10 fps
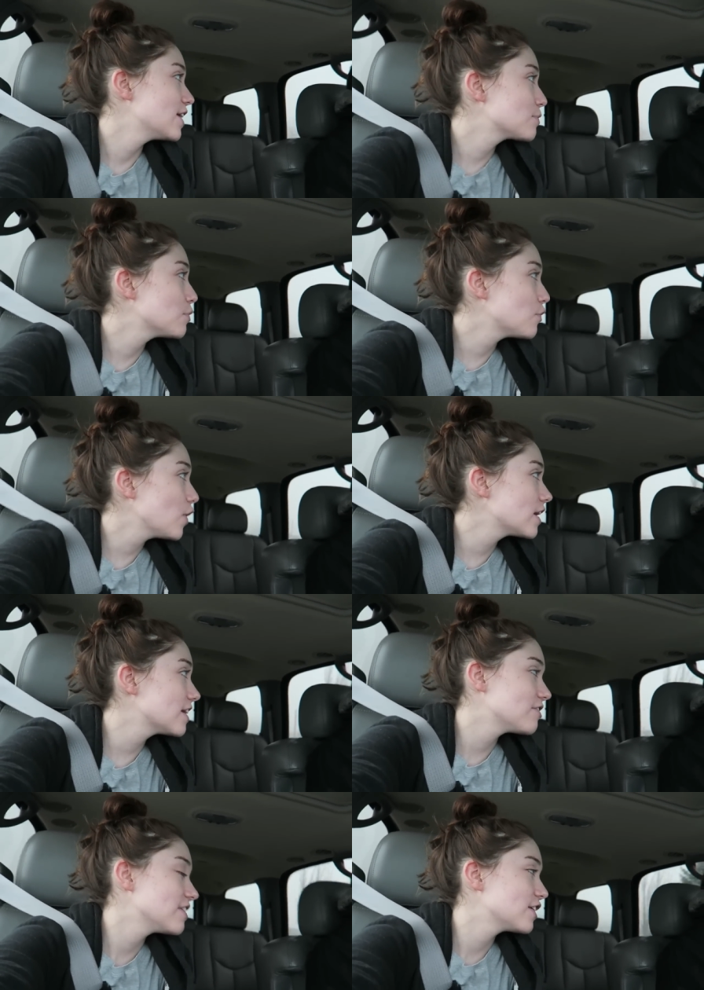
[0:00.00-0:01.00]
Like before I
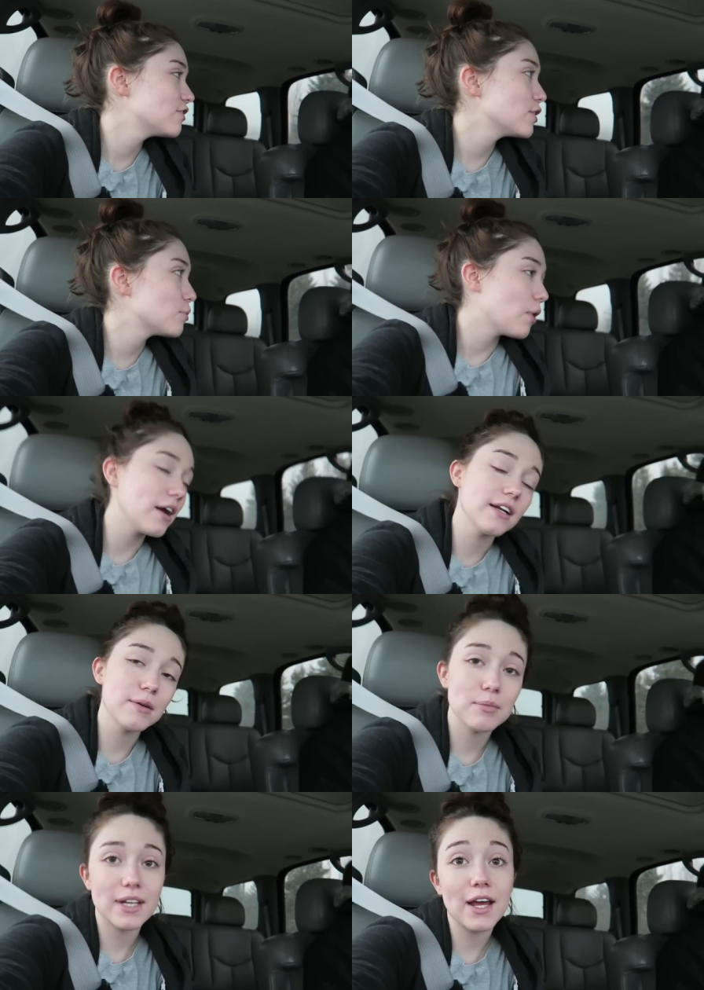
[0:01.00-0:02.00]
didn't really feel
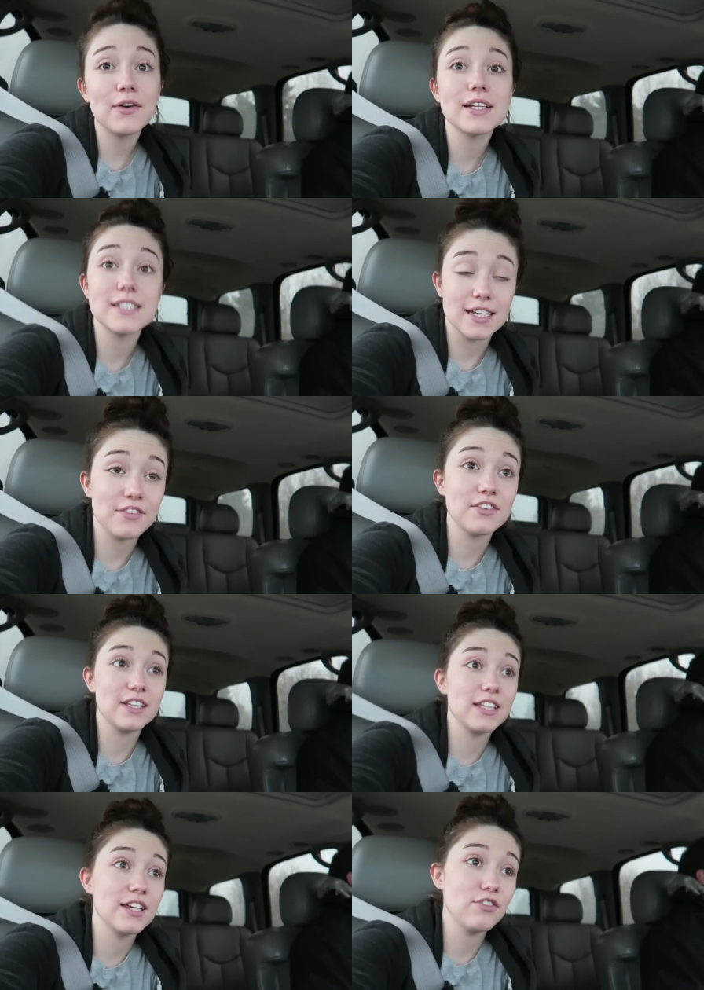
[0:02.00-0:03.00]
pregnant, but now I
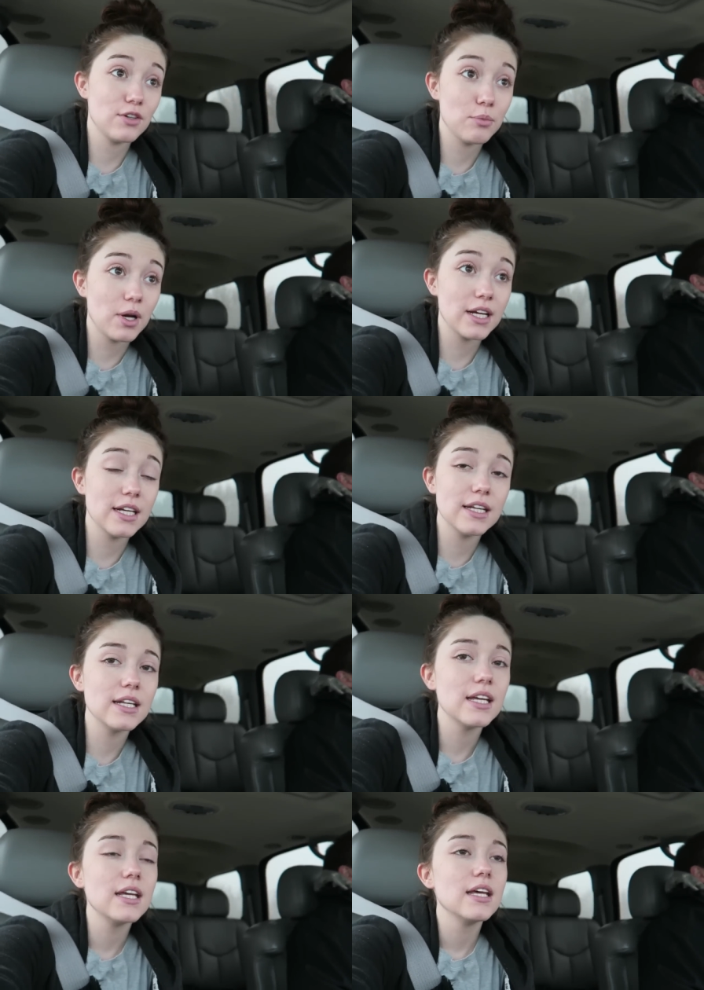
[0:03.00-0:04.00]
definitely feel pregnant.
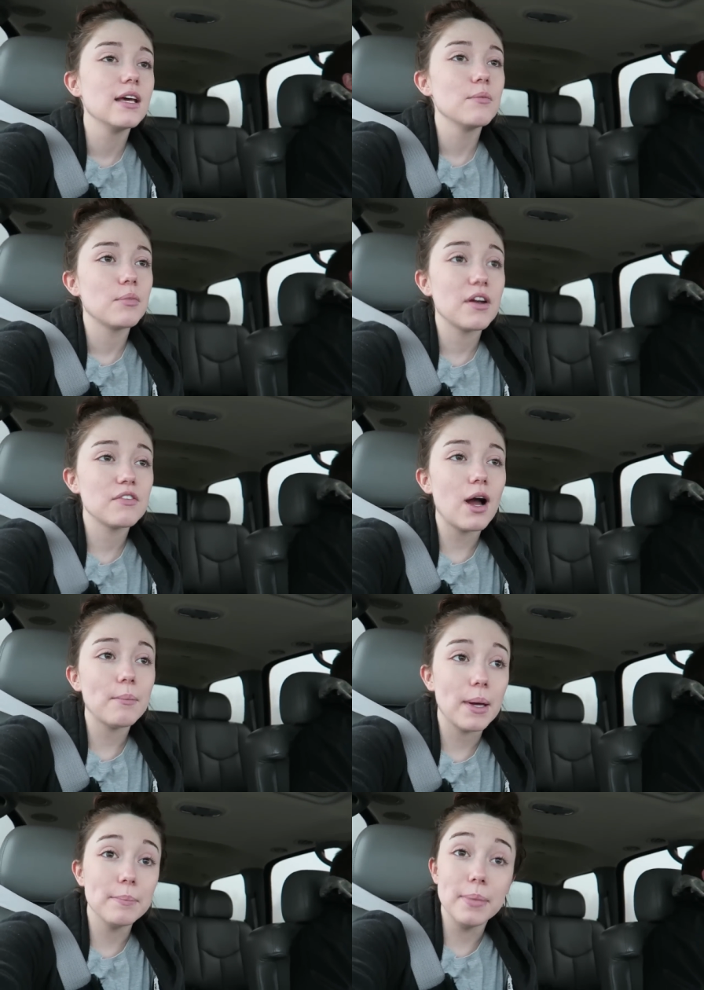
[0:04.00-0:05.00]
But I've
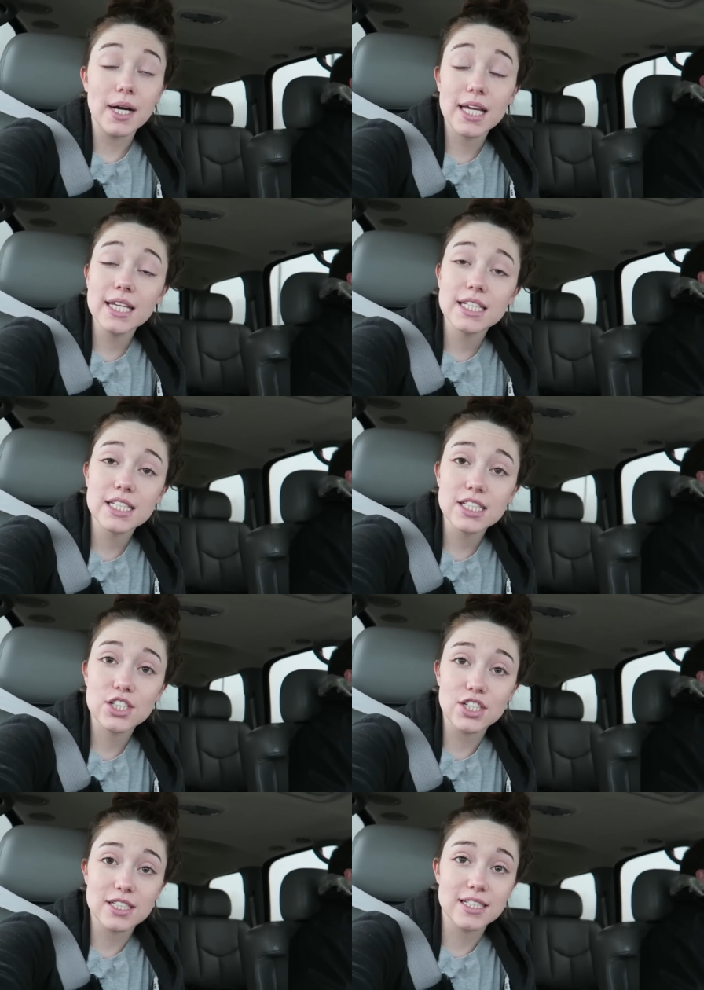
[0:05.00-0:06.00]
got my bucket
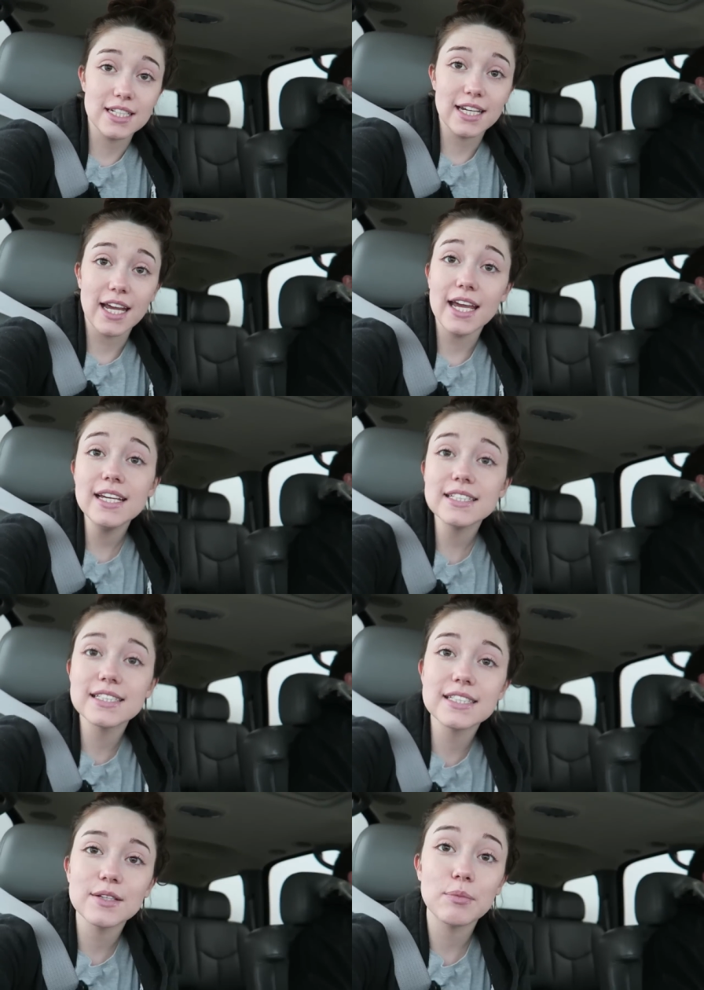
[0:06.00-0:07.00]
just in case,
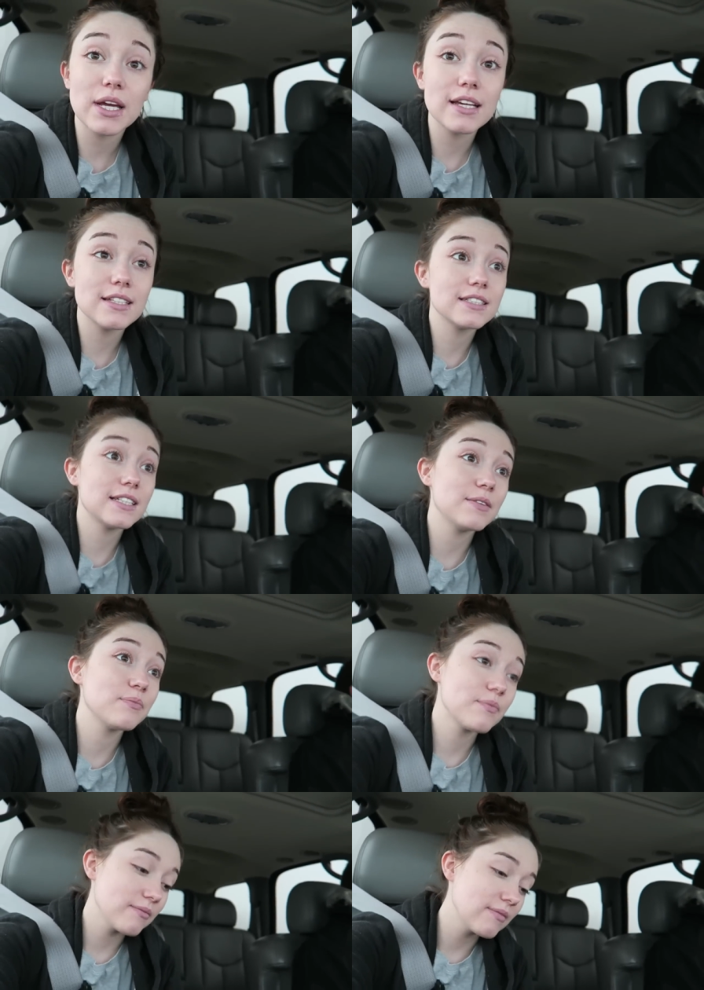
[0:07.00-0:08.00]
because,
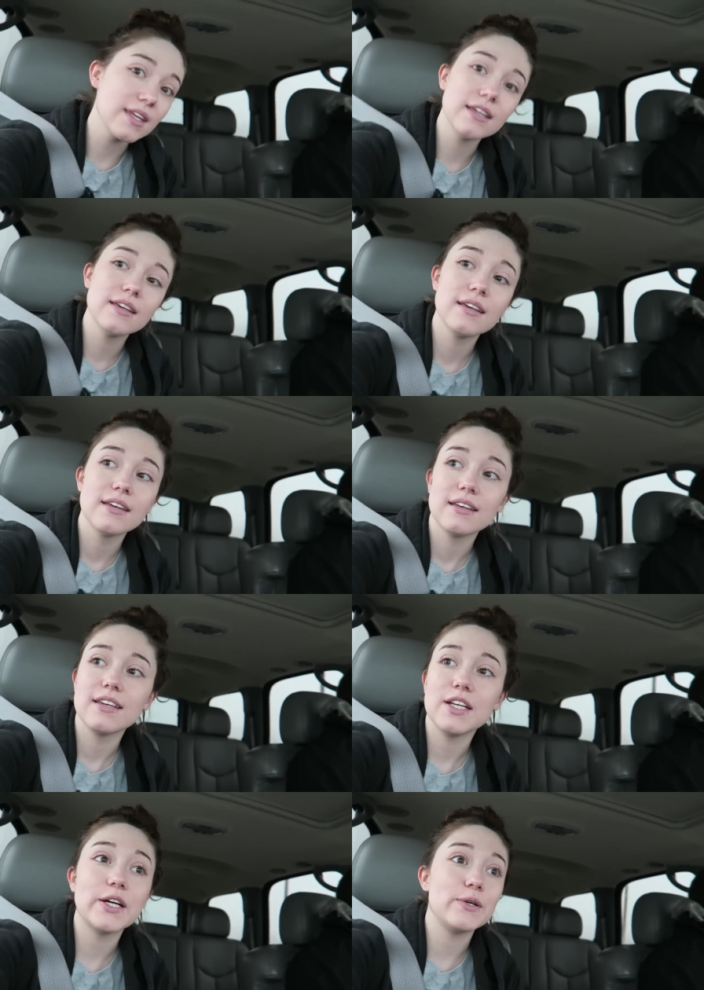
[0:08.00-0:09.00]

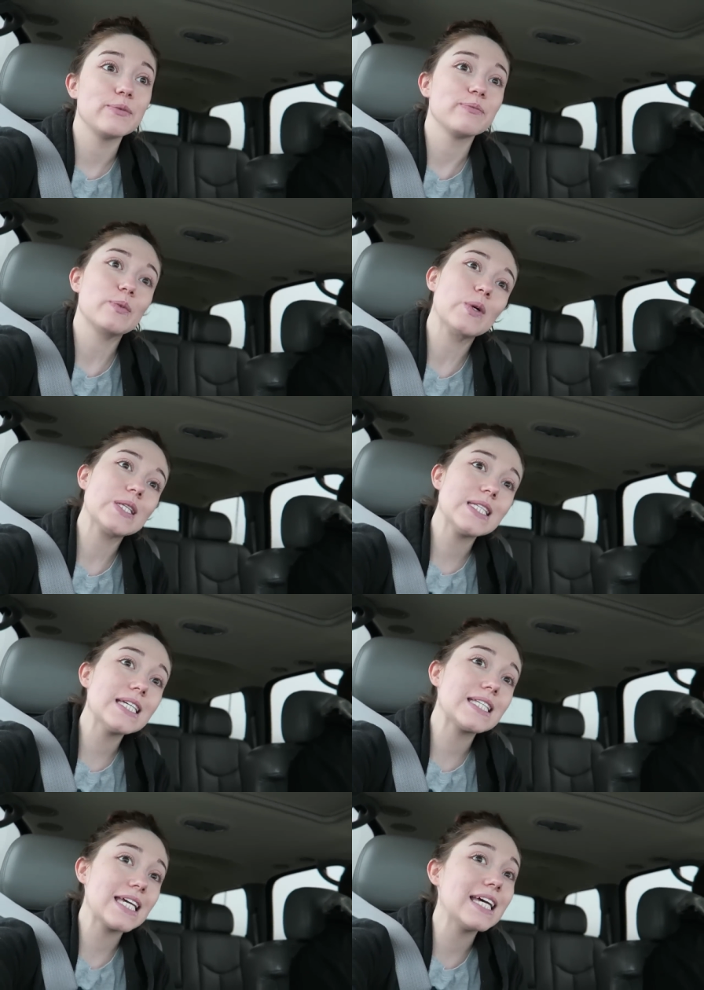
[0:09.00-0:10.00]
you know, once
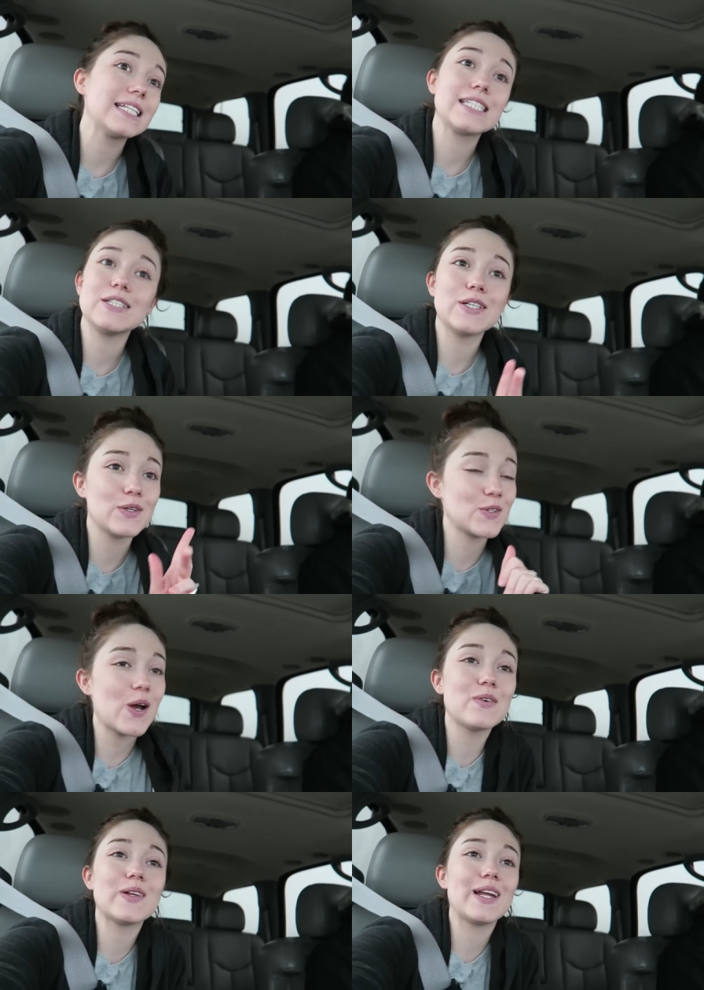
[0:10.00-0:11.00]
this hits, you don't
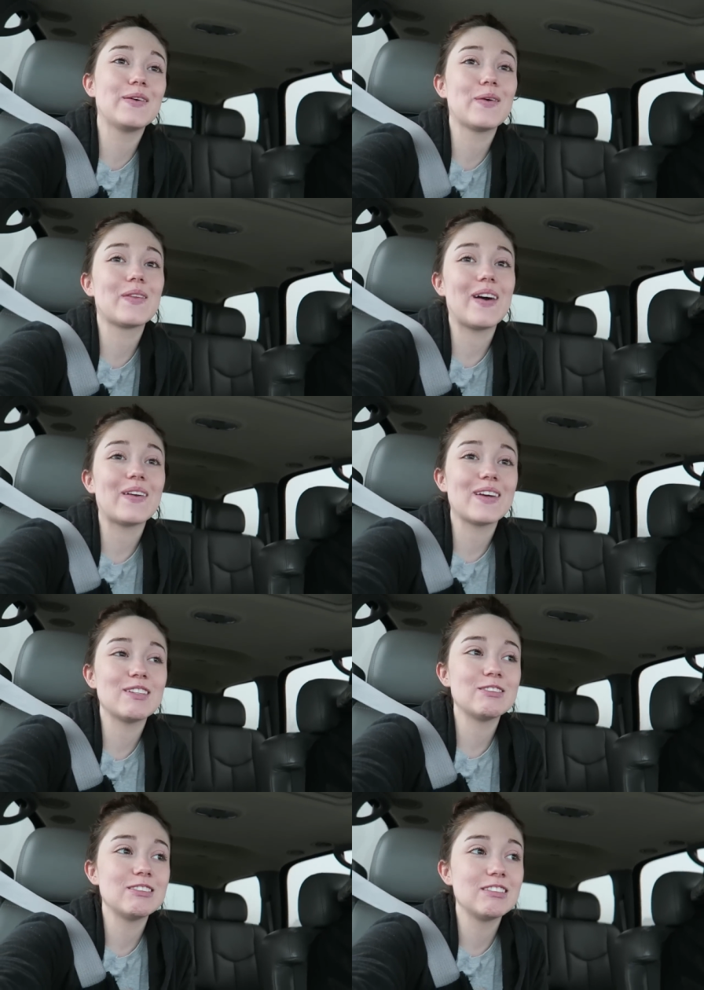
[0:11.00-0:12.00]
travel anywhere without it.